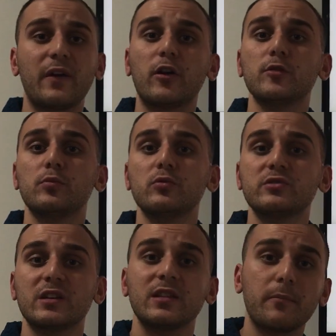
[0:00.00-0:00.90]

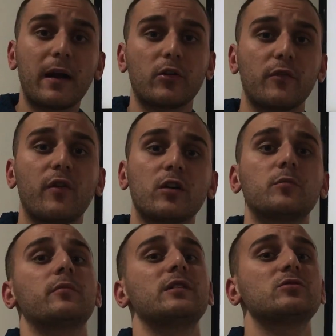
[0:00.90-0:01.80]
variables in the macro
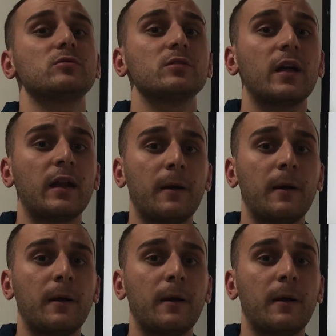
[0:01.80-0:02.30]
environmental